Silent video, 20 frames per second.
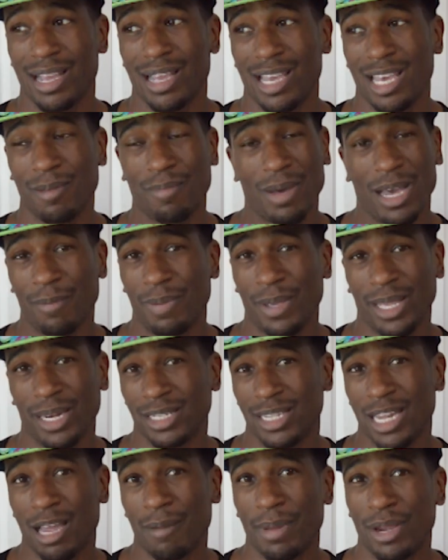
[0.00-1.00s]
In my opinion,
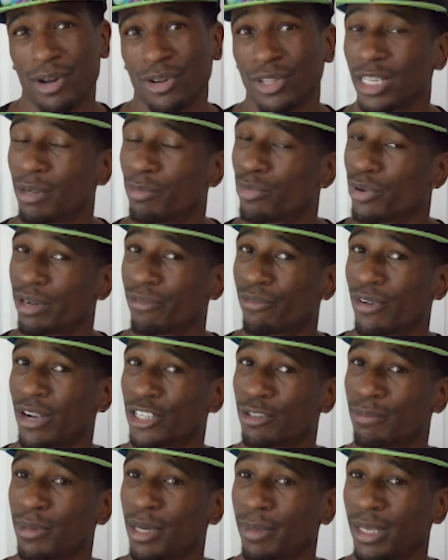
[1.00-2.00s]
it's not better than the Brendan
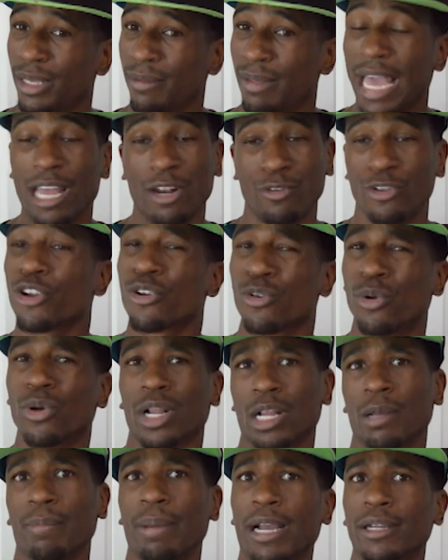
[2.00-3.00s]
Fraser mummy. And you're going
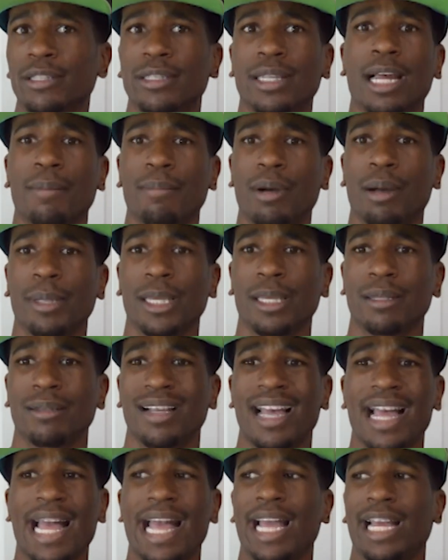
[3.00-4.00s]
to compare it to that mummy.
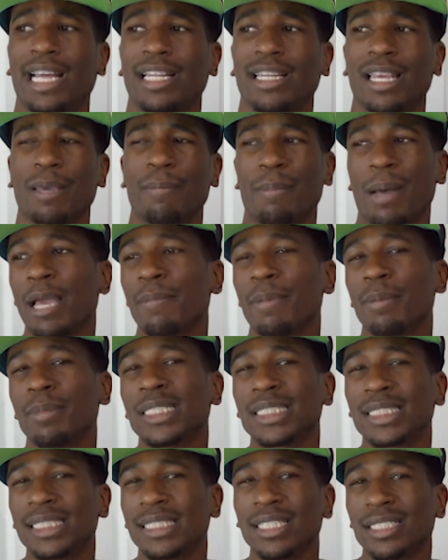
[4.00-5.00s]
And it might be
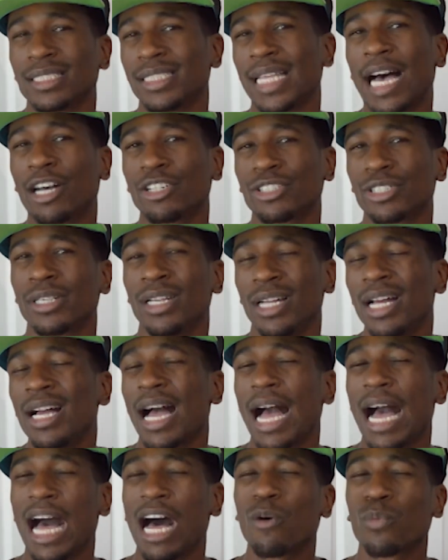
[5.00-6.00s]
nostalgia.
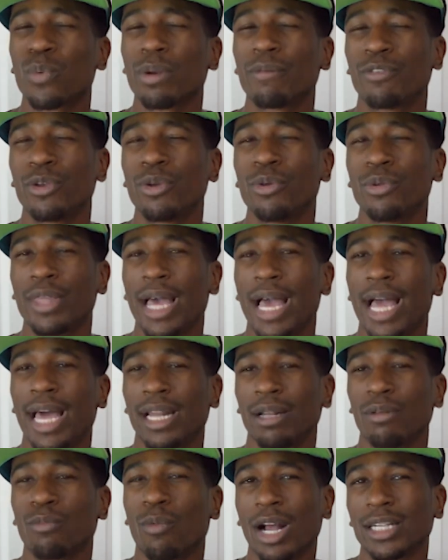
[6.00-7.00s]
I'll review that
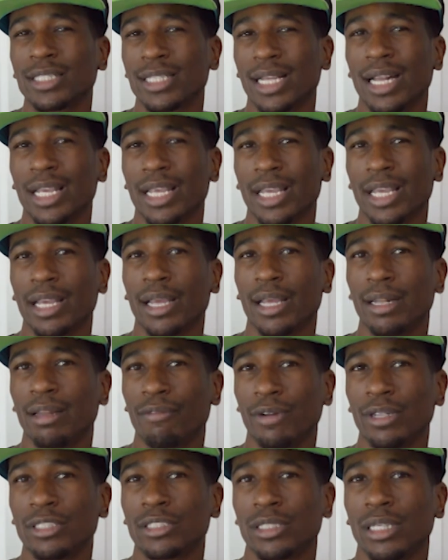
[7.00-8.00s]
and watch that again
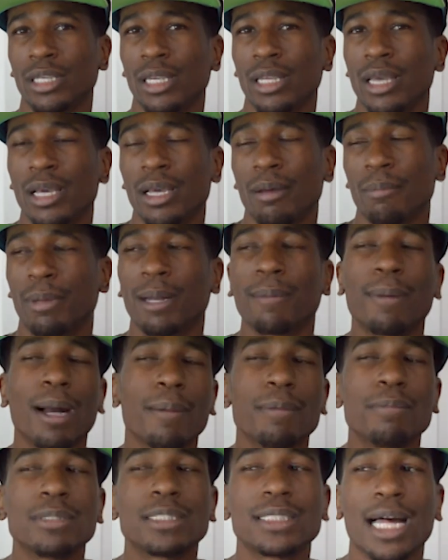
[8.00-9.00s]
eventually. But it might
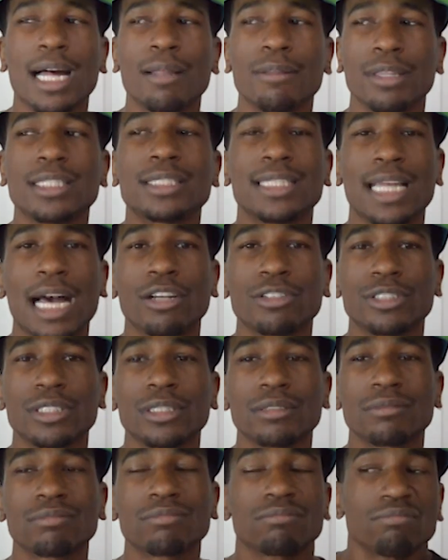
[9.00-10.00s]
be
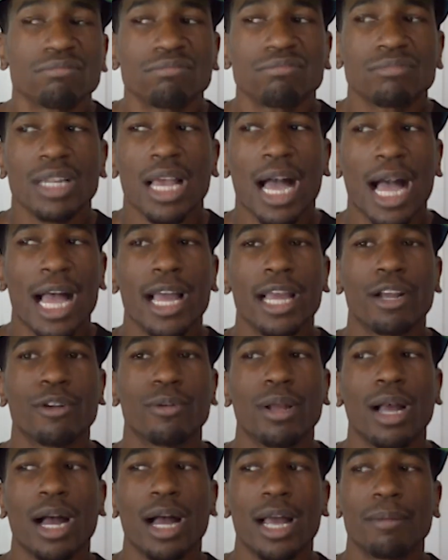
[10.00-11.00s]
nostalgia, I
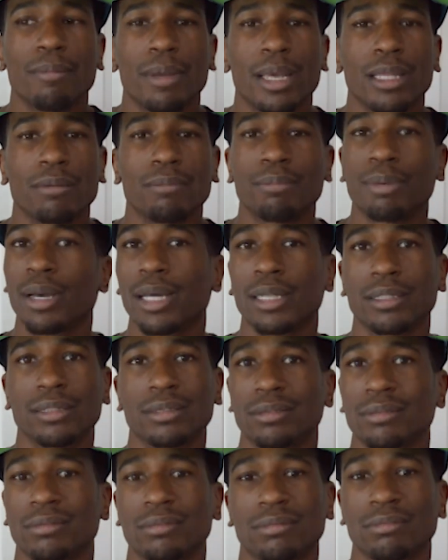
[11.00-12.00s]
admit. But
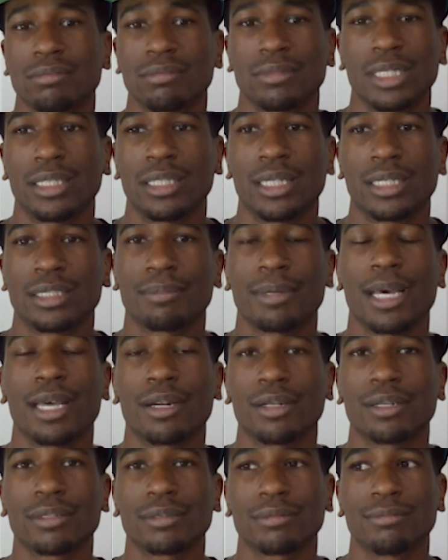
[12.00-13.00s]
it doesn't
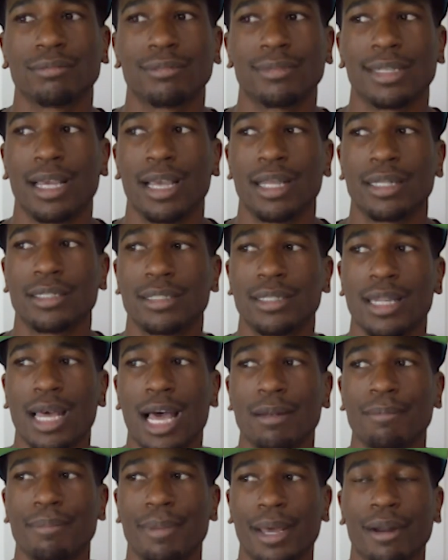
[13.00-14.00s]
matter. It's
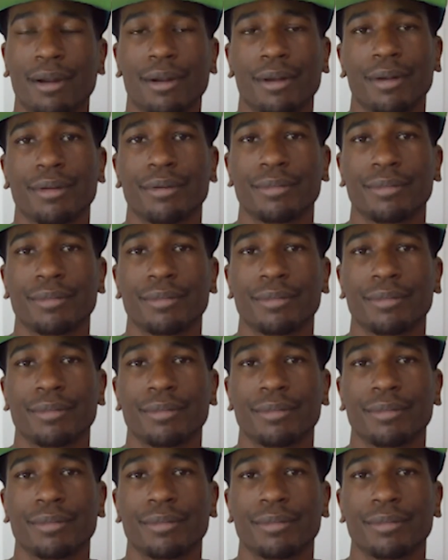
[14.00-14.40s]
not better.